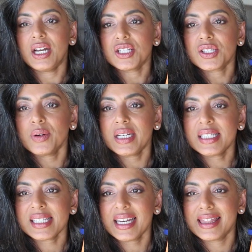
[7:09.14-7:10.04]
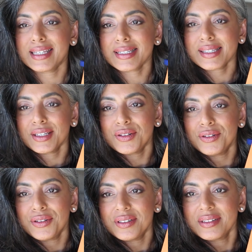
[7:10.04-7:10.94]
So inside this
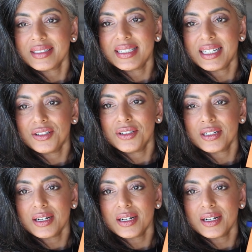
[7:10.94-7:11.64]
little deal